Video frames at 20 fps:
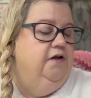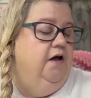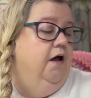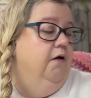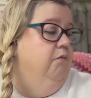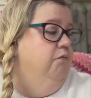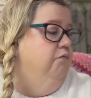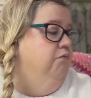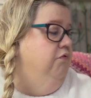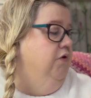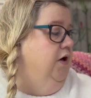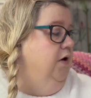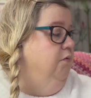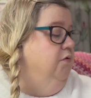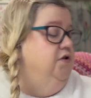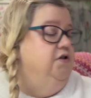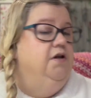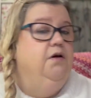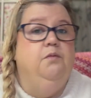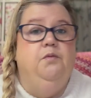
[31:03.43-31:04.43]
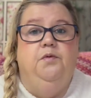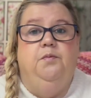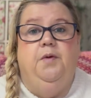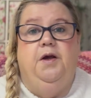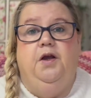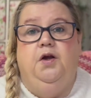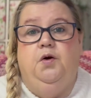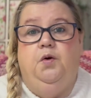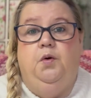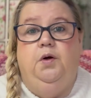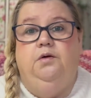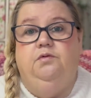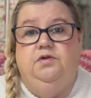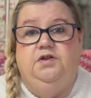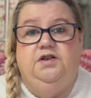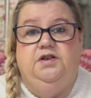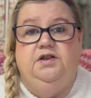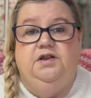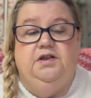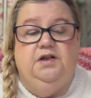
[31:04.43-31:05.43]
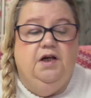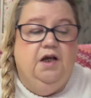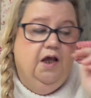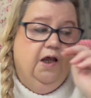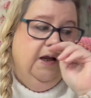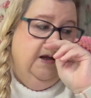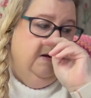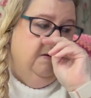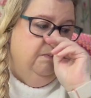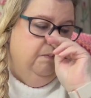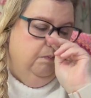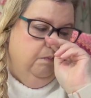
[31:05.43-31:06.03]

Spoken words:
I really want to get on with my quilt today.